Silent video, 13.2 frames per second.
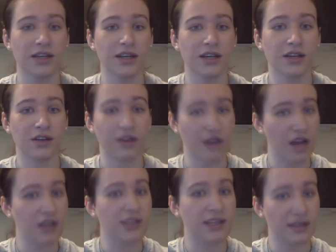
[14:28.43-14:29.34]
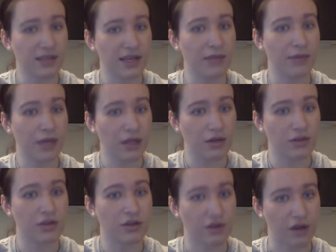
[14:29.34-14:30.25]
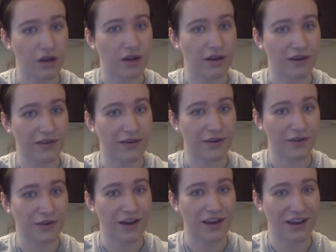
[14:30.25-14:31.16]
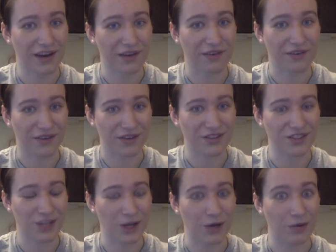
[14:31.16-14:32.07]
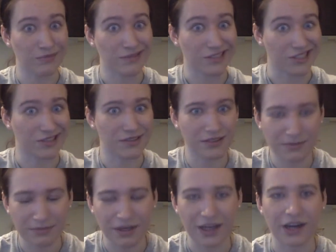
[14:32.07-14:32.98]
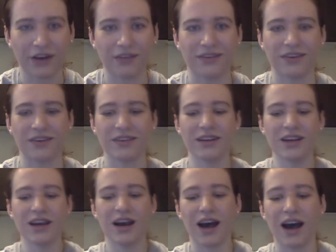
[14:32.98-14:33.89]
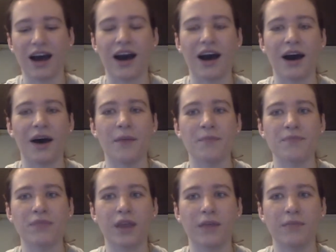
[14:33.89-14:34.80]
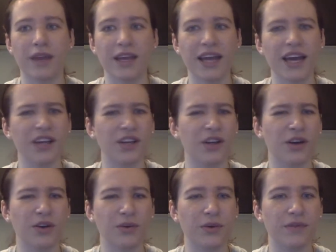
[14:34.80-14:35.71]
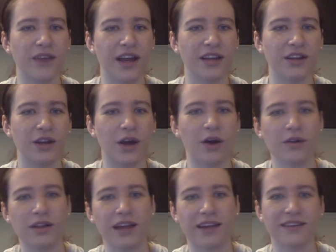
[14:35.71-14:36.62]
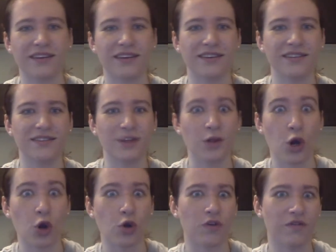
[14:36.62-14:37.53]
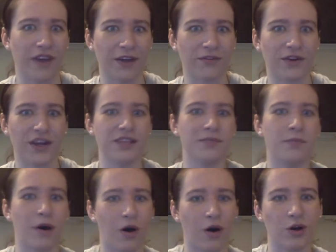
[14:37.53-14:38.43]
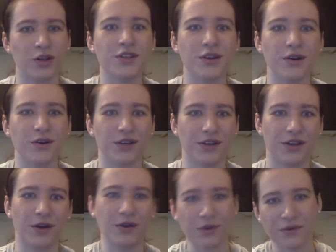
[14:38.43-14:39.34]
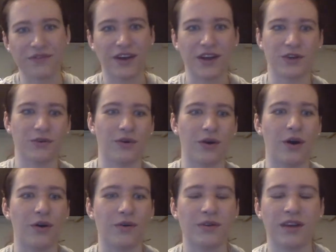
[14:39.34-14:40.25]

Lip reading: The cocktails can be a little strong if you're not careful, so be careful. But, yeah, you know, you would find, you know, like, the local favorites, but also, you know, you would find your own